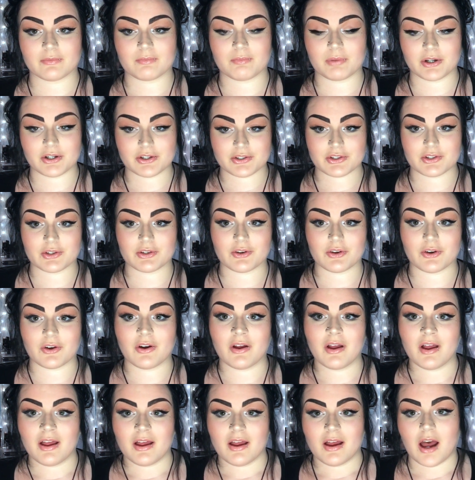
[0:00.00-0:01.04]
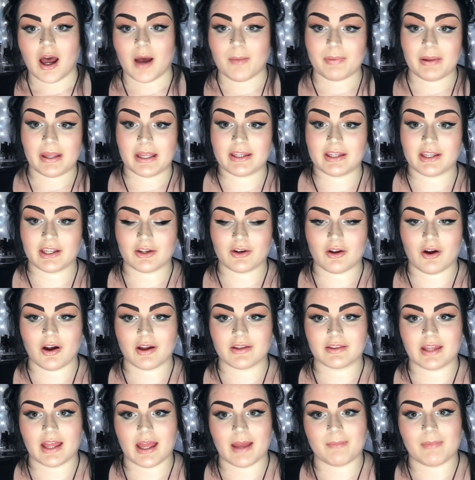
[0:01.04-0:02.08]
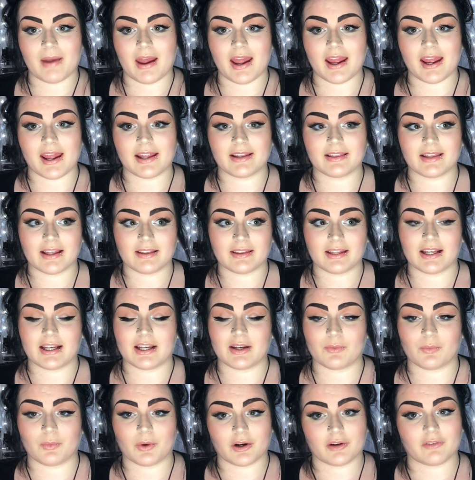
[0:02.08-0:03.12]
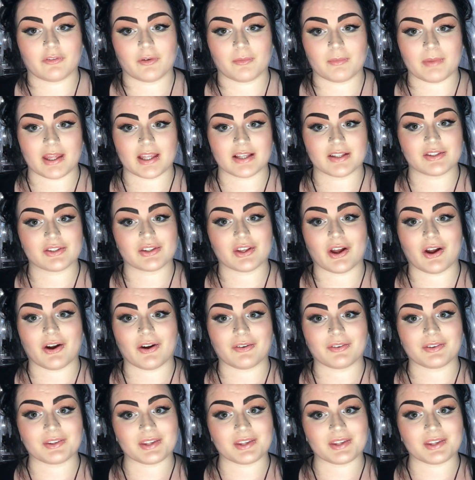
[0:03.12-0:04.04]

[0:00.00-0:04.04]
personal opinion on them and that they didn't work for me, so